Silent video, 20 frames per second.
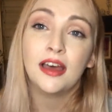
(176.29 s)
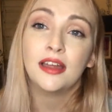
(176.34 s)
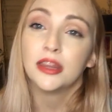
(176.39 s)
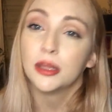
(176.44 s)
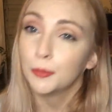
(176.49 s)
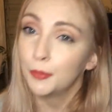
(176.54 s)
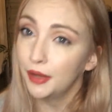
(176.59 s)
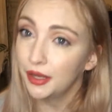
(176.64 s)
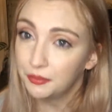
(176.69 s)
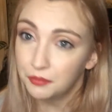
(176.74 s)

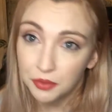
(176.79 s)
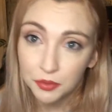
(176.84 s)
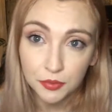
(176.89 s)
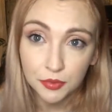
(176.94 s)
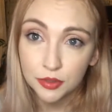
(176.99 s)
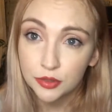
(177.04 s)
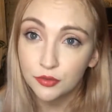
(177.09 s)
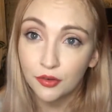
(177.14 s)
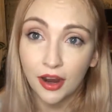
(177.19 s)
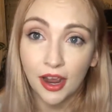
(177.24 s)
The pigment
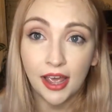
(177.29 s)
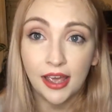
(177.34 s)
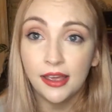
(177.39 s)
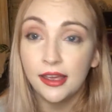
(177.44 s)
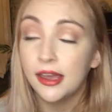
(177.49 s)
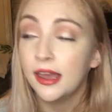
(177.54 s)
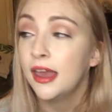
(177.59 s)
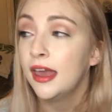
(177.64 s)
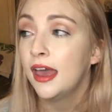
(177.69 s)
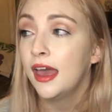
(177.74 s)
was
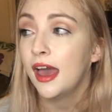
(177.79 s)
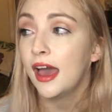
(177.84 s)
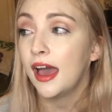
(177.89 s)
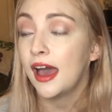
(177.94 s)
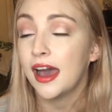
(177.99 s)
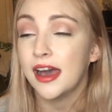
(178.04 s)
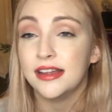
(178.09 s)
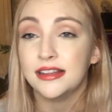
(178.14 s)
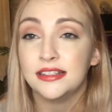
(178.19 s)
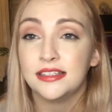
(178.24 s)
great,
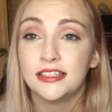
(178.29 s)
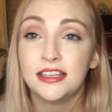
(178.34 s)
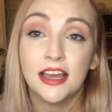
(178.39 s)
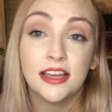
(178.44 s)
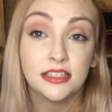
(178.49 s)
and yeah,